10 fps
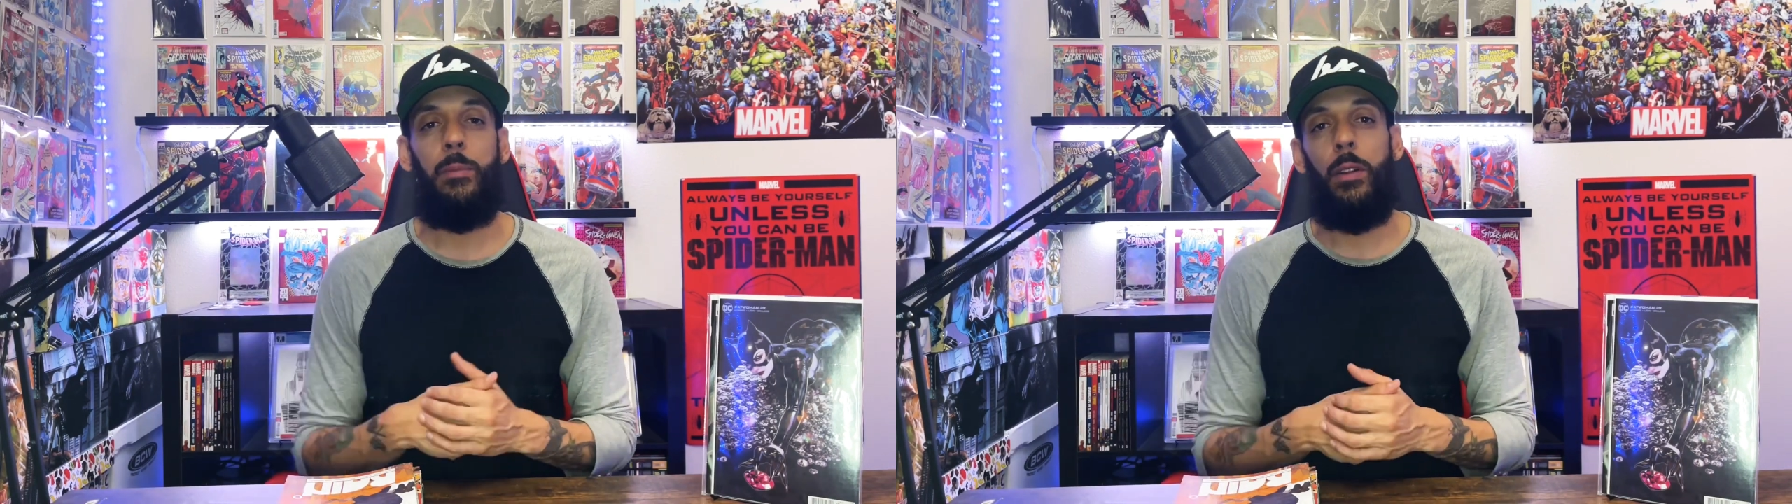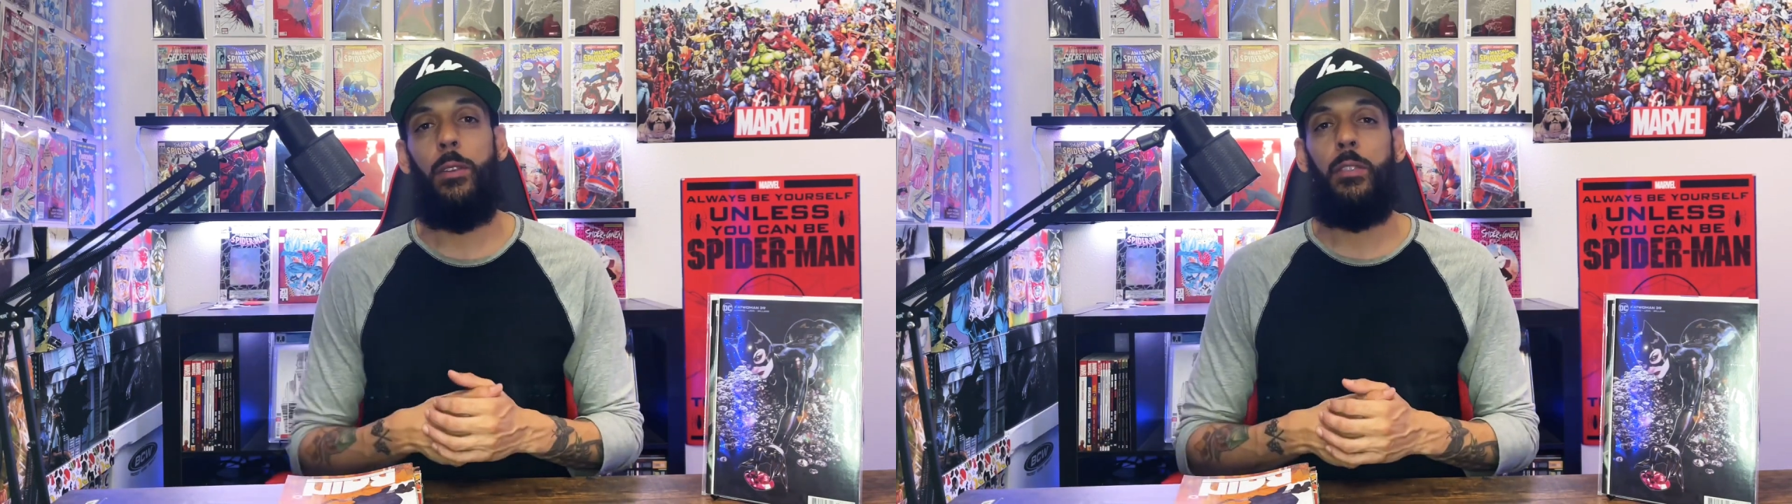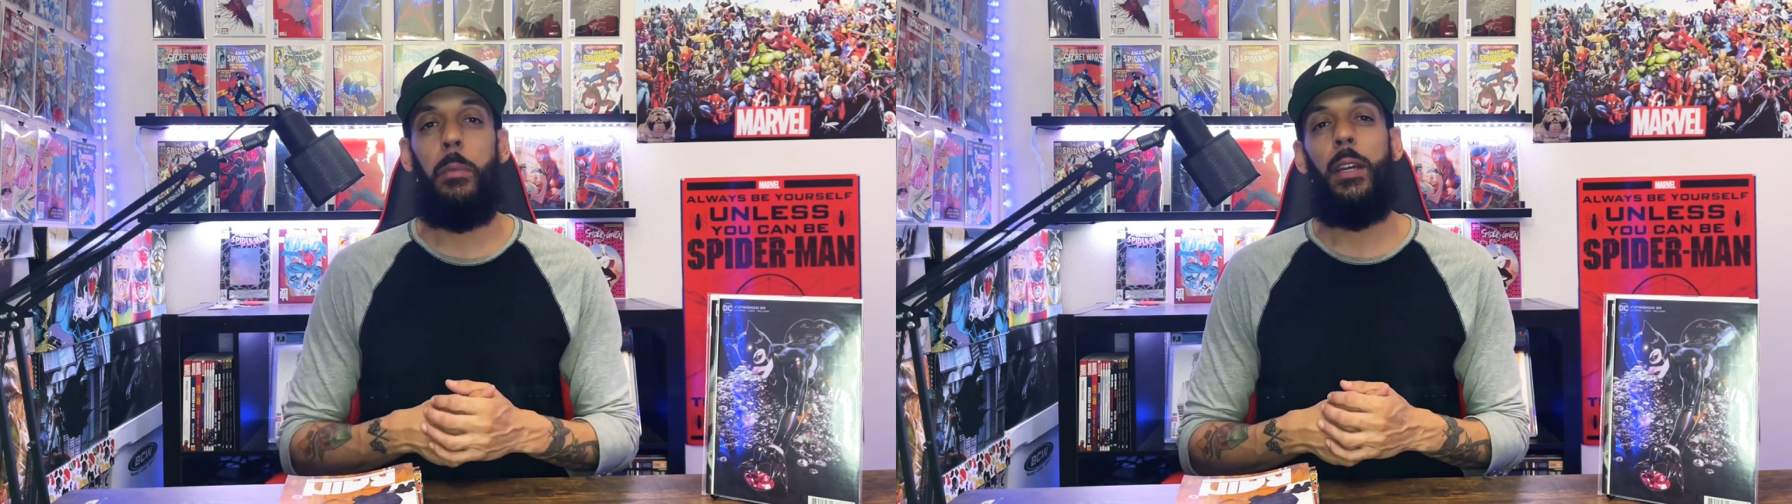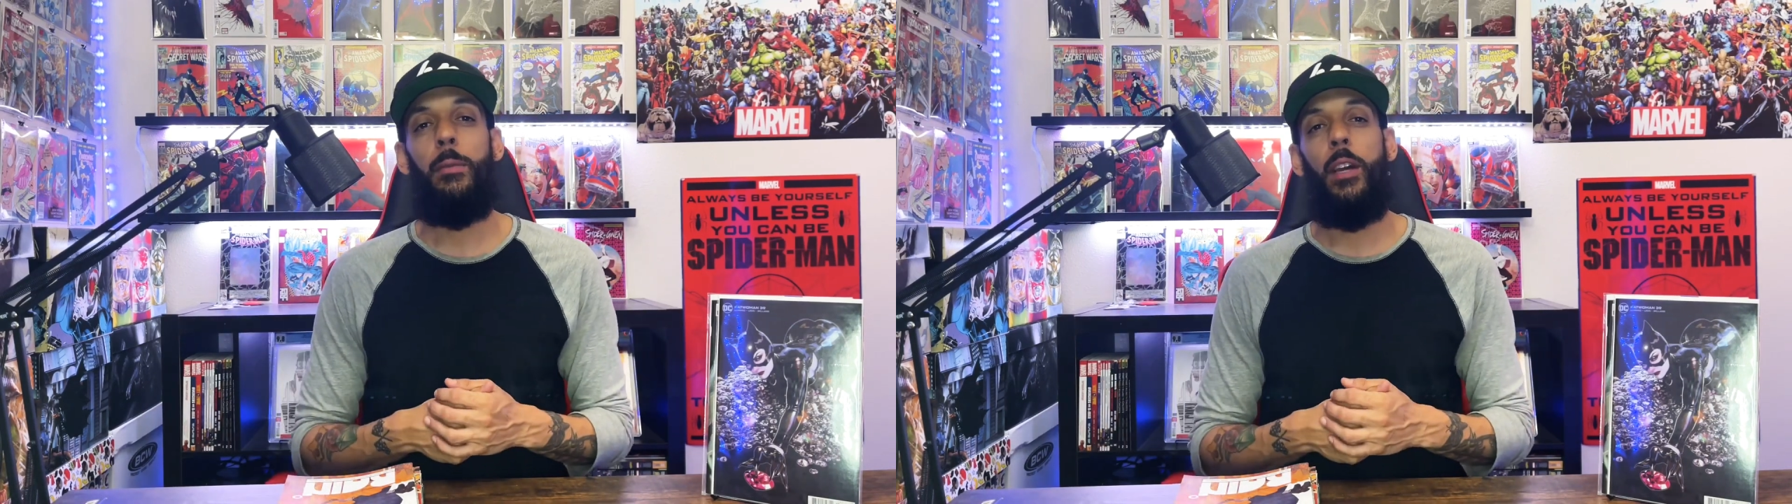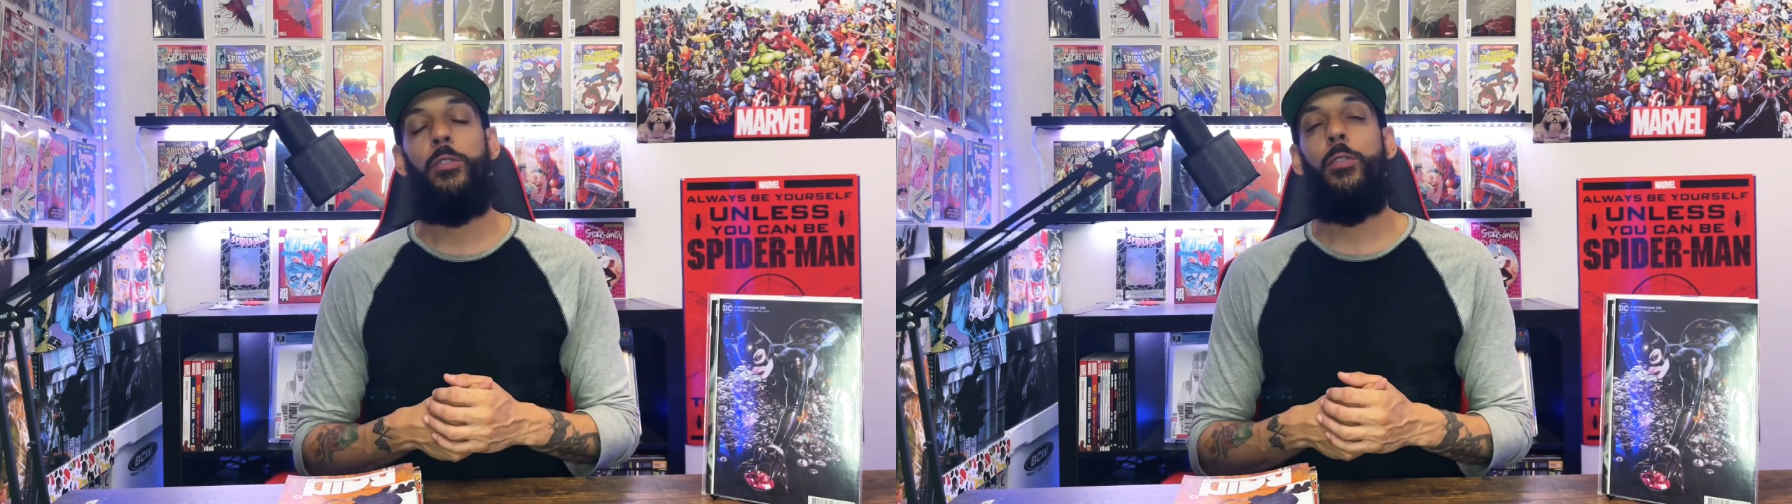below to my
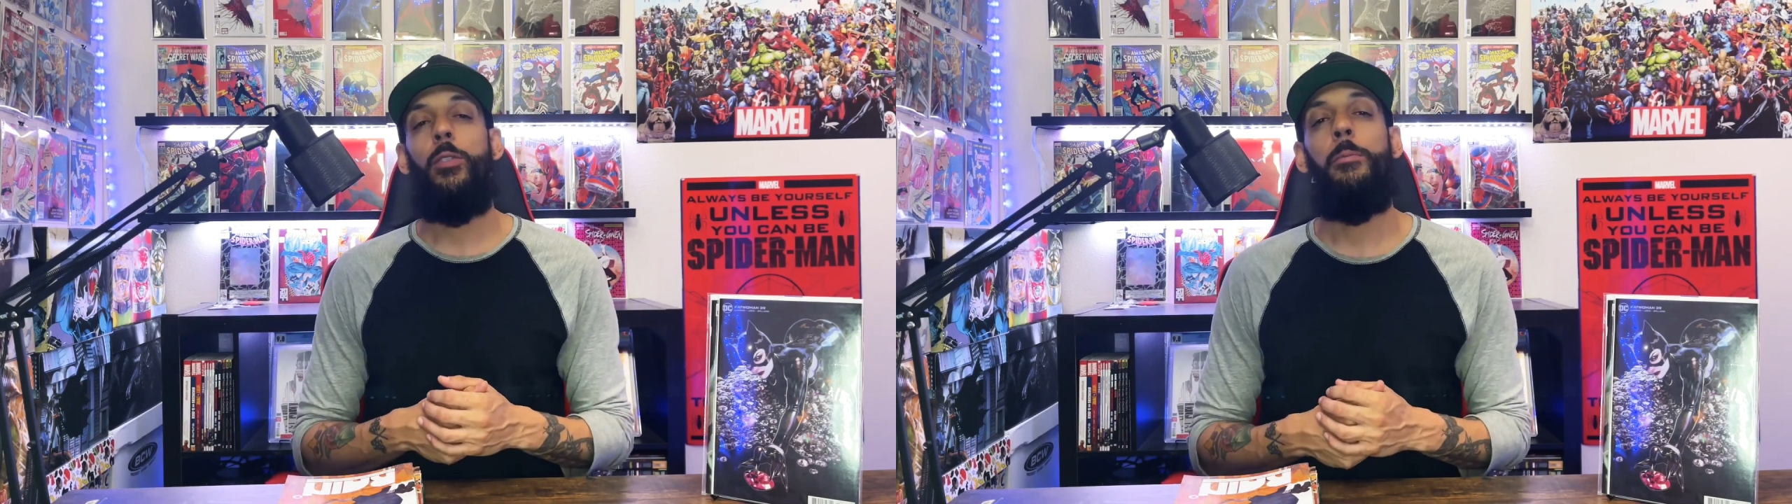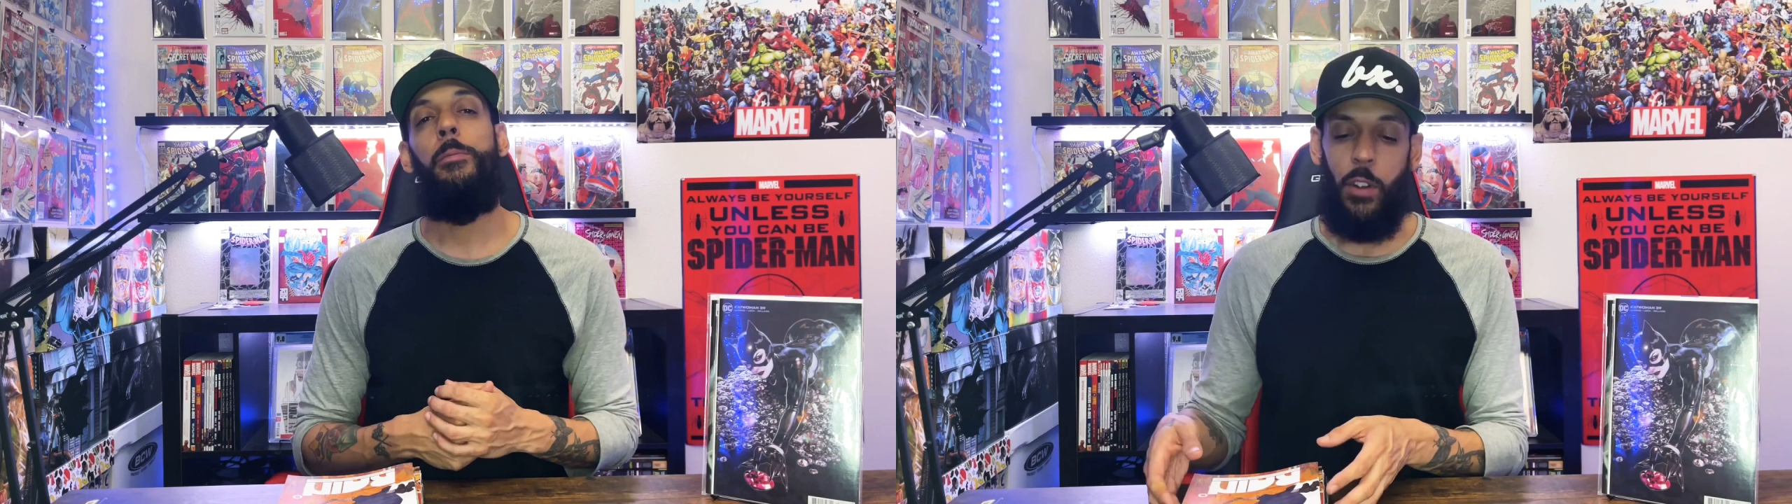eBay store.